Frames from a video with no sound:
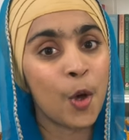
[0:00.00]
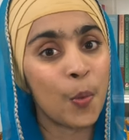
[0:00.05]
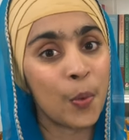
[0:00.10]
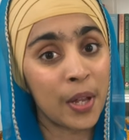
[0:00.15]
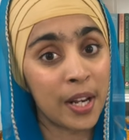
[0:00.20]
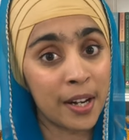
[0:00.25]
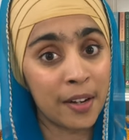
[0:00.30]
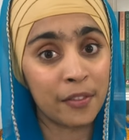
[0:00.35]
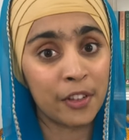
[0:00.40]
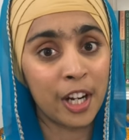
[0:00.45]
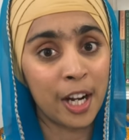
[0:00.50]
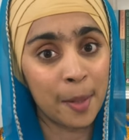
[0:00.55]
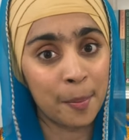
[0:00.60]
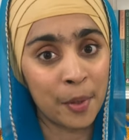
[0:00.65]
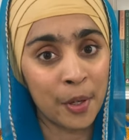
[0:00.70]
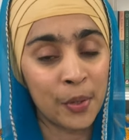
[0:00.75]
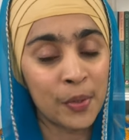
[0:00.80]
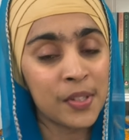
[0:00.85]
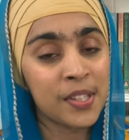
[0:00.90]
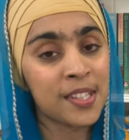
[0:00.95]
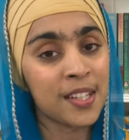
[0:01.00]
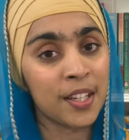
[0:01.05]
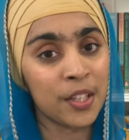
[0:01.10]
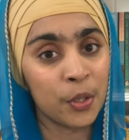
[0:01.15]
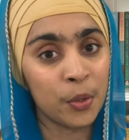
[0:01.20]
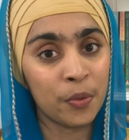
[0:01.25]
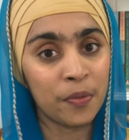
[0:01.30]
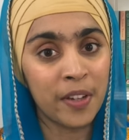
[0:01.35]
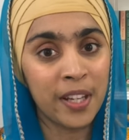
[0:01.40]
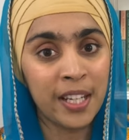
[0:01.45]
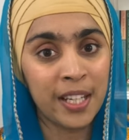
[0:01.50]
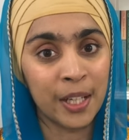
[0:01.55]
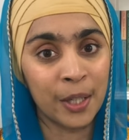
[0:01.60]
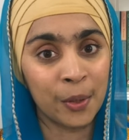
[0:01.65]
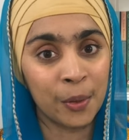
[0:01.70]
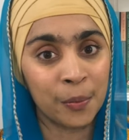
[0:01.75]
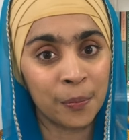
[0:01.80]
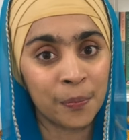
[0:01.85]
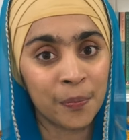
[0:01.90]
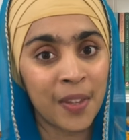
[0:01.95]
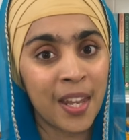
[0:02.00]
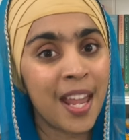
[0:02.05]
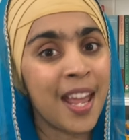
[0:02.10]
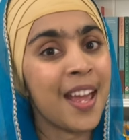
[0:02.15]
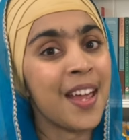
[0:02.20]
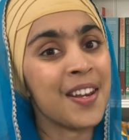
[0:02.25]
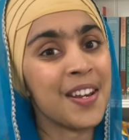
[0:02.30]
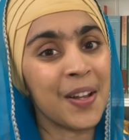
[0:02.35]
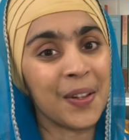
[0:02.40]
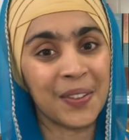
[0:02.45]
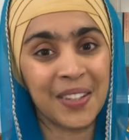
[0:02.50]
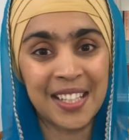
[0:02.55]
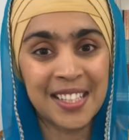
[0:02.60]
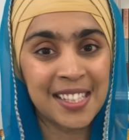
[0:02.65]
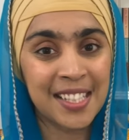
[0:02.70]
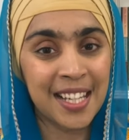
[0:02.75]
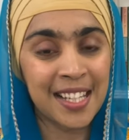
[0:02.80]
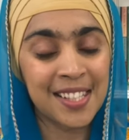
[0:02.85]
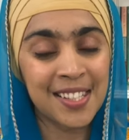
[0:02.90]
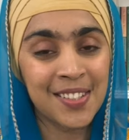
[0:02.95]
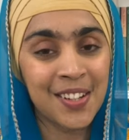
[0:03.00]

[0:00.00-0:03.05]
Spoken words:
whenever I post a new video. Now let's get